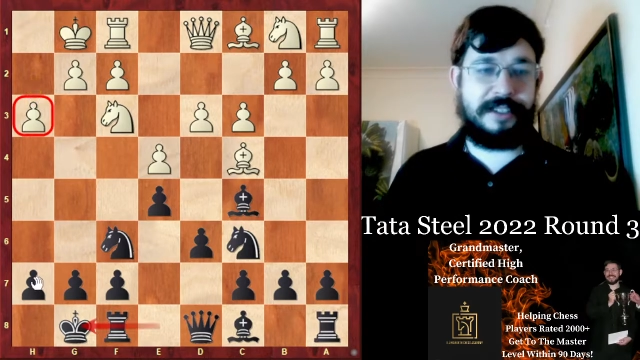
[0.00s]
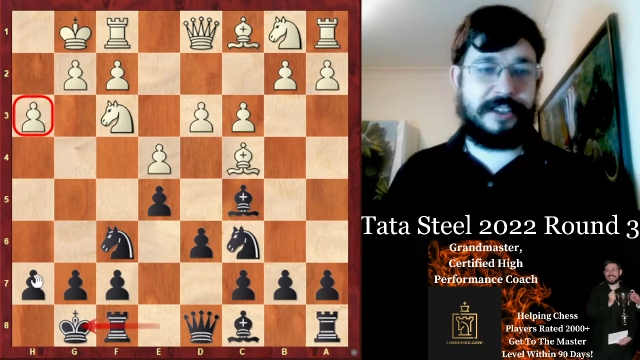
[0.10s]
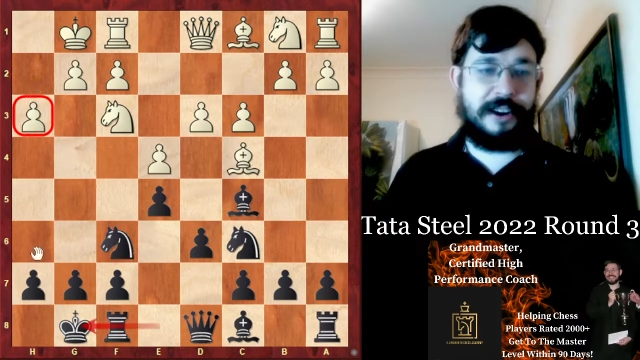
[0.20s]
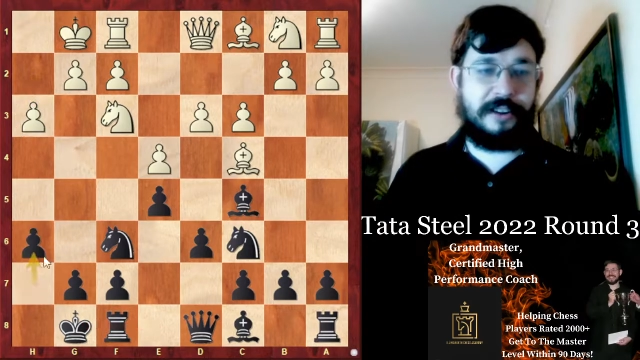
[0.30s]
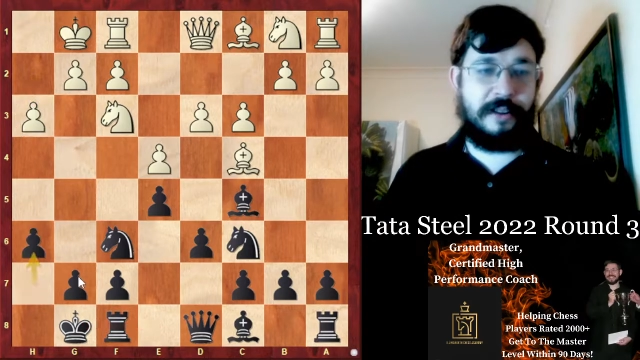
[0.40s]

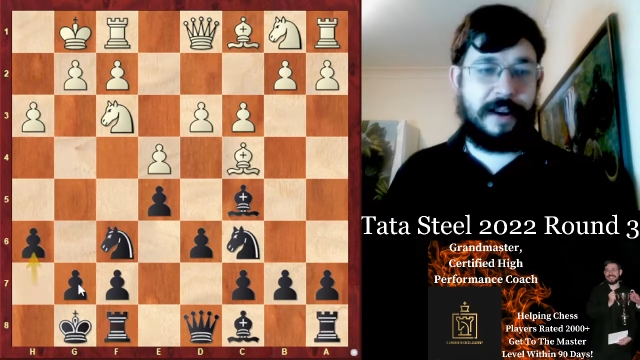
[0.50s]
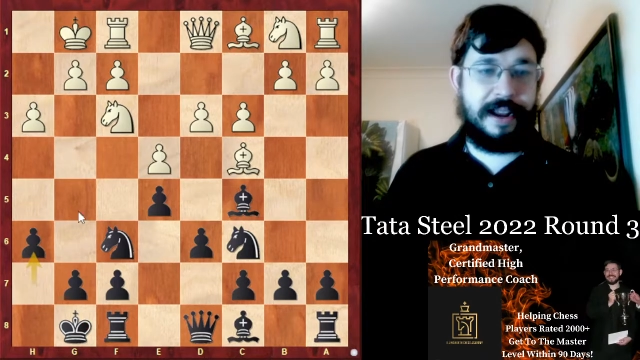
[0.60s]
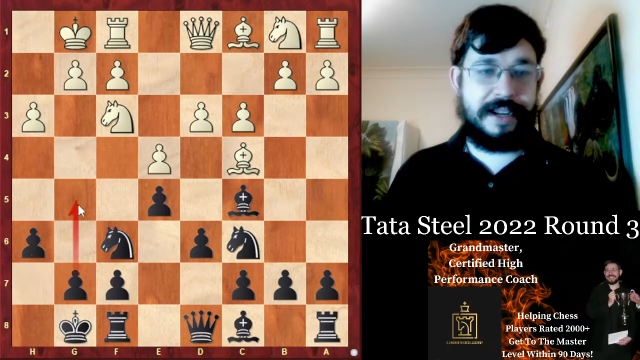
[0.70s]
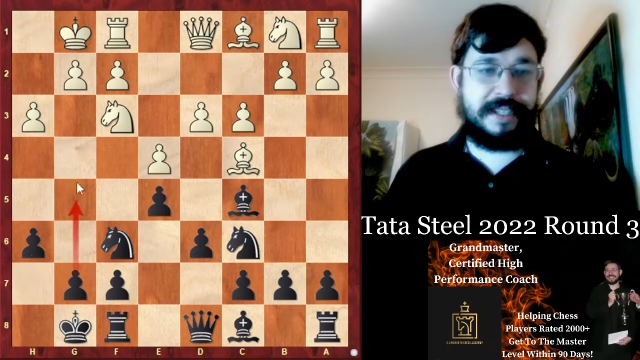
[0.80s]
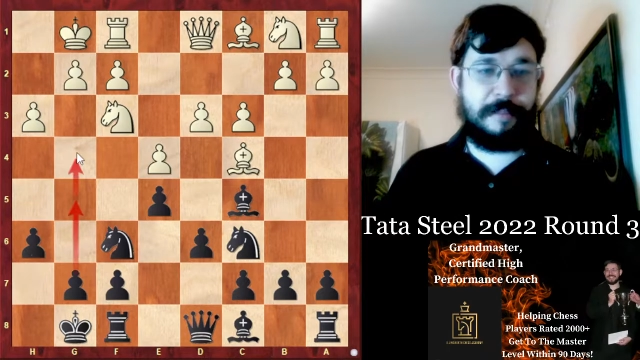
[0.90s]
so that you're not
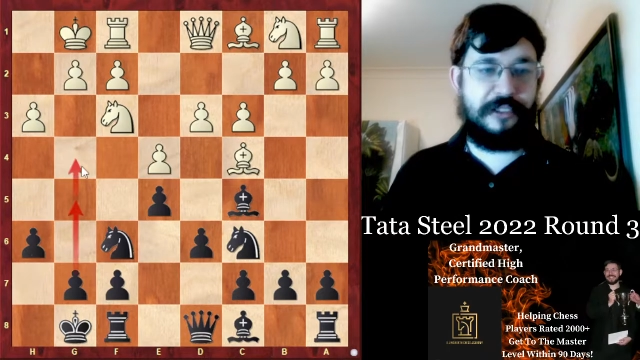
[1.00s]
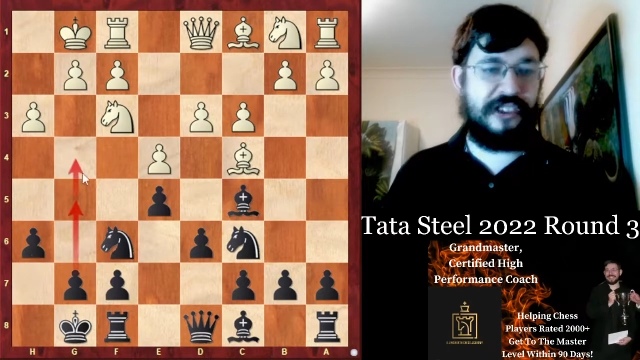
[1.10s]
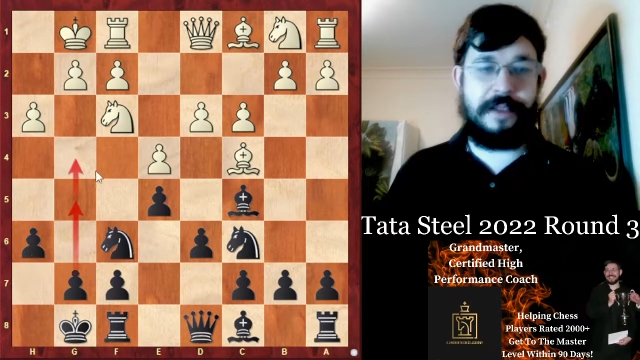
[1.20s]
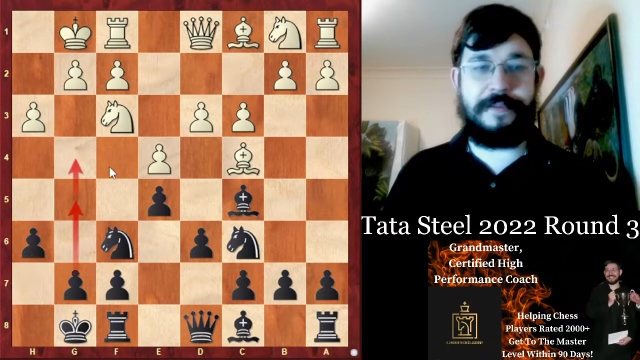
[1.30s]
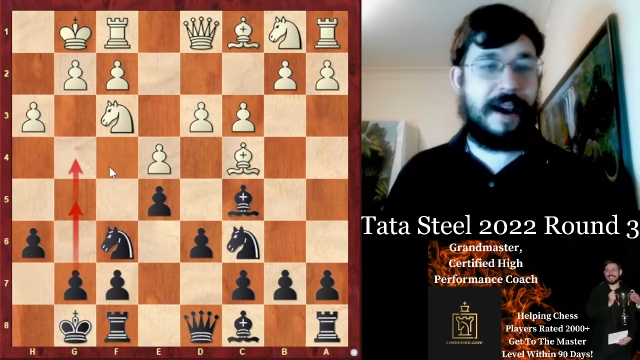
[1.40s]
running into some
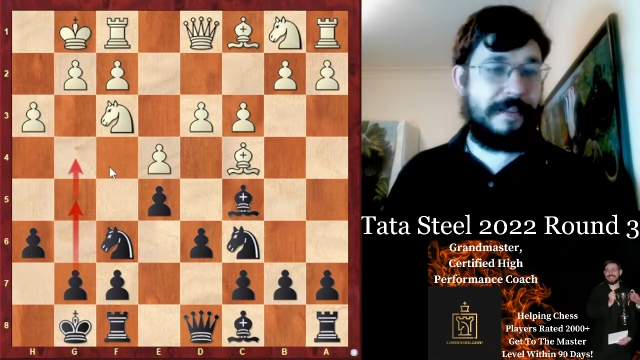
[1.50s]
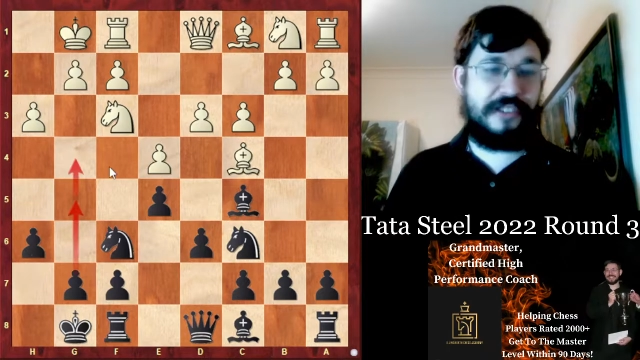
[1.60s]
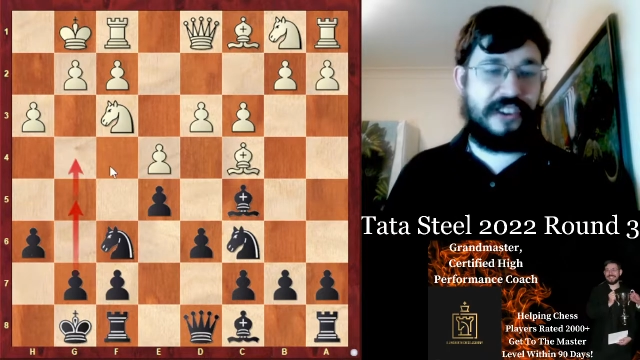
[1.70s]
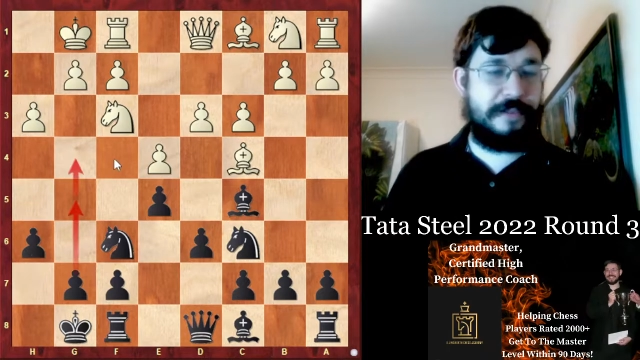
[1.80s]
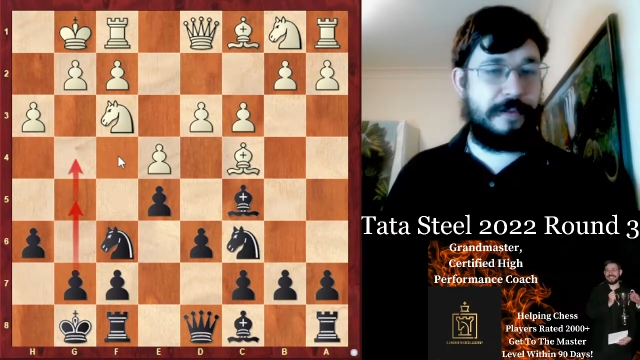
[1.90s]
g5,
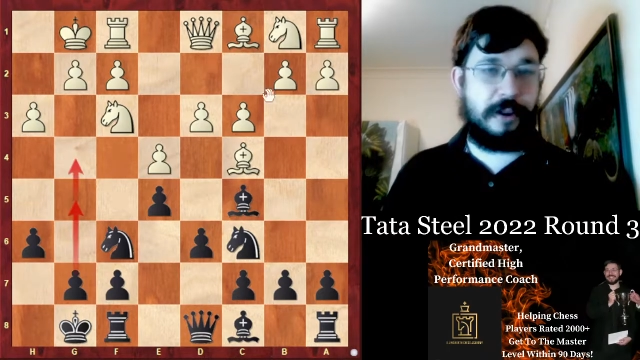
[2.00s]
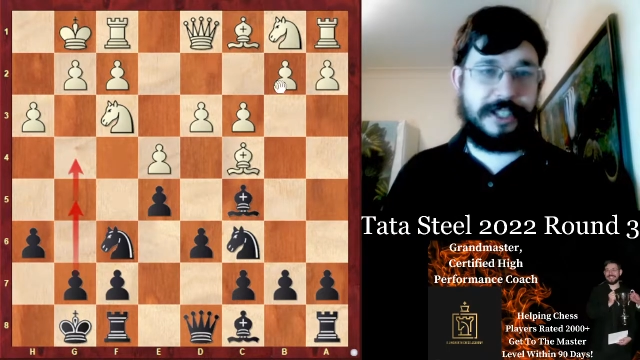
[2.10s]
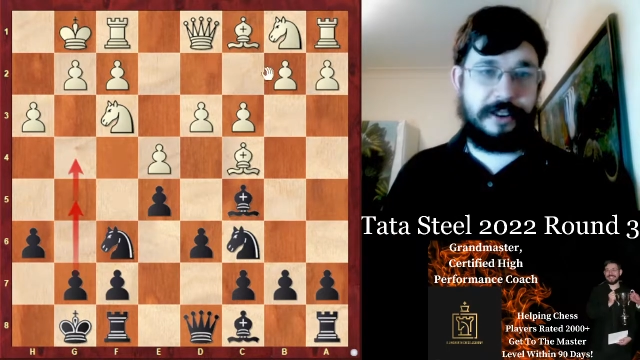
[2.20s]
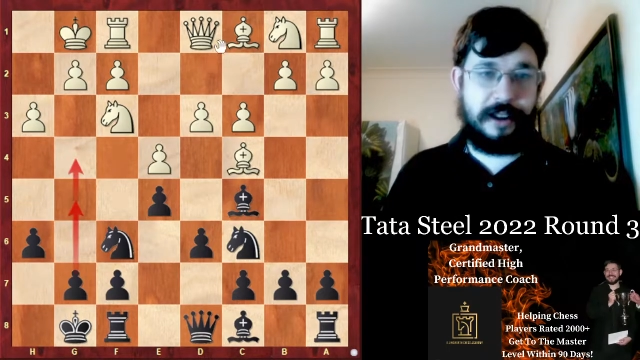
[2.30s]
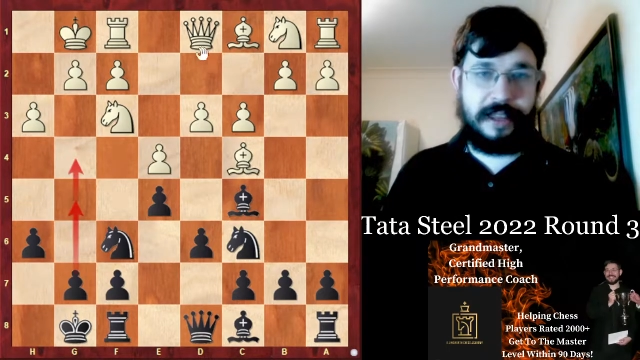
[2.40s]
g4
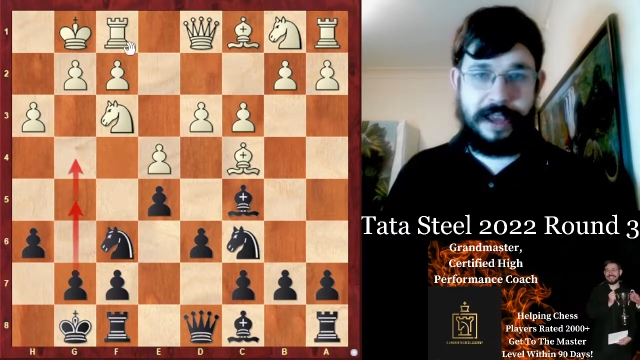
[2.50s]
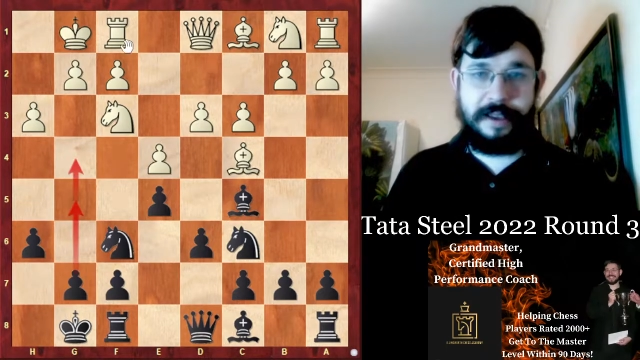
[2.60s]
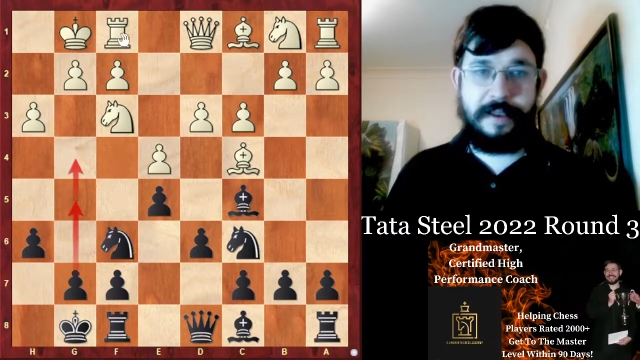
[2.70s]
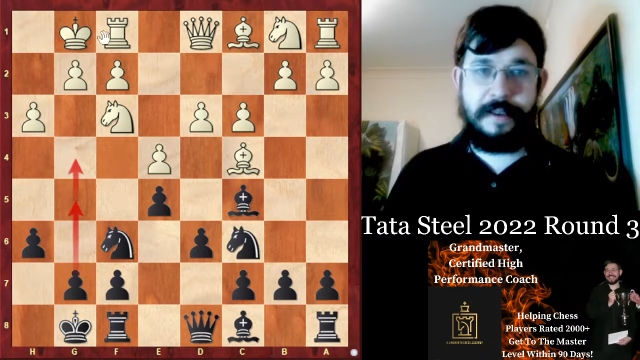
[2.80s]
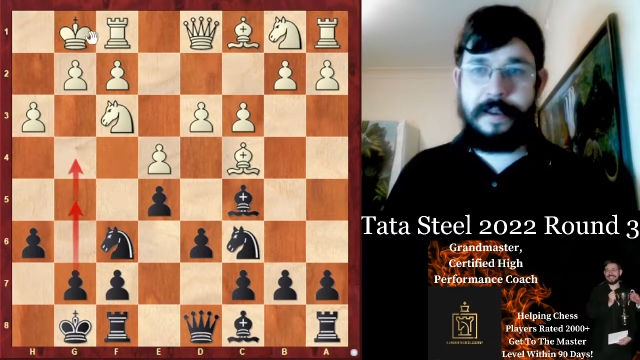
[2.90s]
sort of thing.